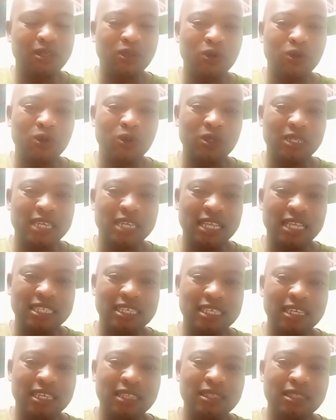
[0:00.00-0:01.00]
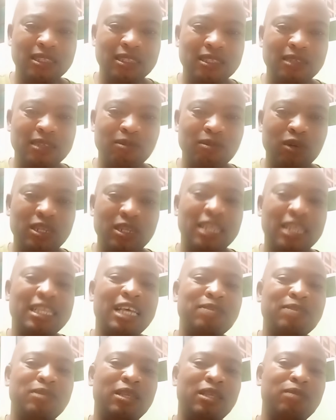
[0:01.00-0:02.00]
getting the money that has
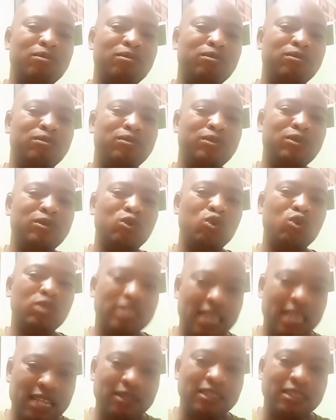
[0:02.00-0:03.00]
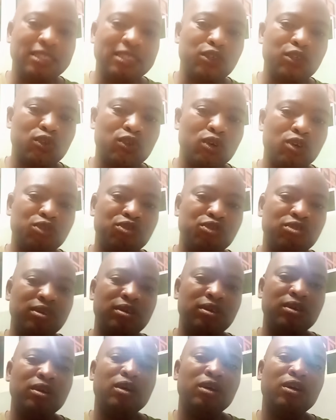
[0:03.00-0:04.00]
been looted in this country
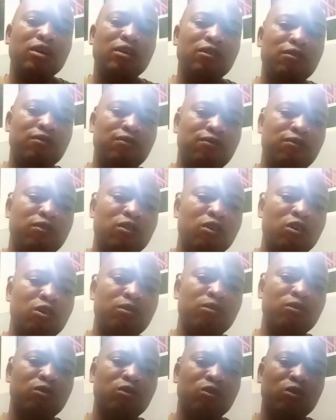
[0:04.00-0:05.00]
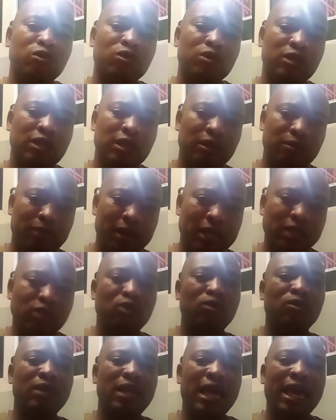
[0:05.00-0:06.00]
from a particular
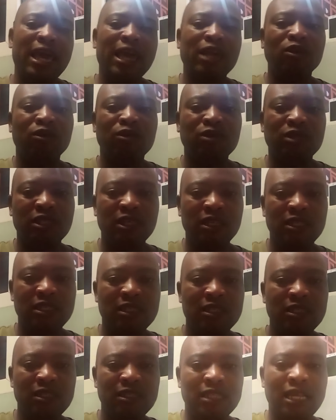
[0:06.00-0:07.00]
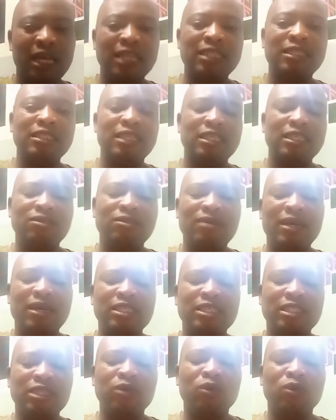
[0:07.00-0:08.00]
head of state. That Nigeria is still